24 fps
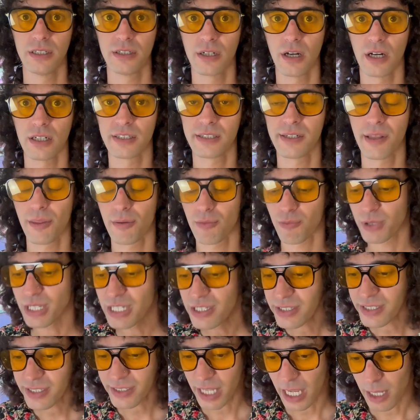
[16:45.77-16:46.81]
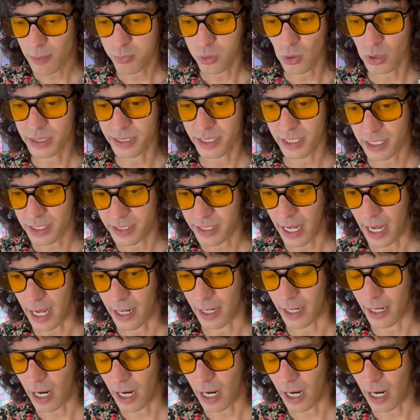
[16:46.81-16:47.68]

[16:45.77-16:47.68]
Got three staples in his head.